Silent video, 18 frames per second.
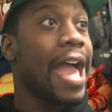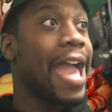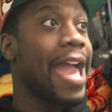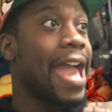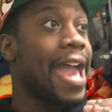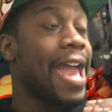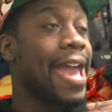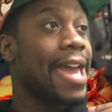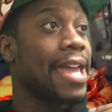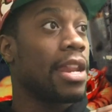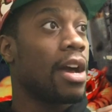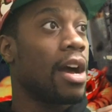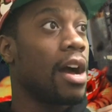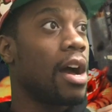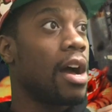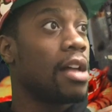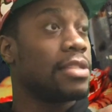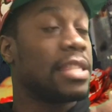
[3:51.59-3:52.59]
And
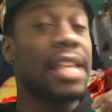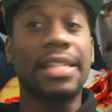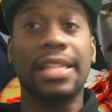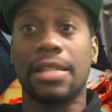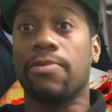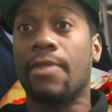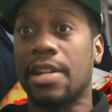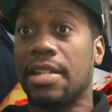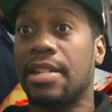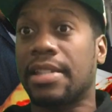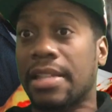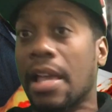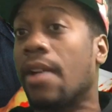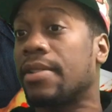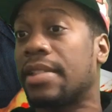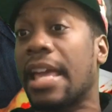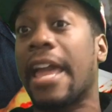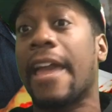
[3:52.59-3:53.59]
this is one of the
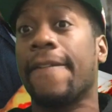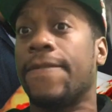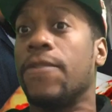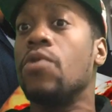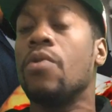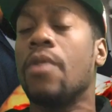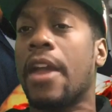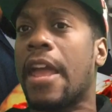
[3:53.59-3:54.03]
songs that if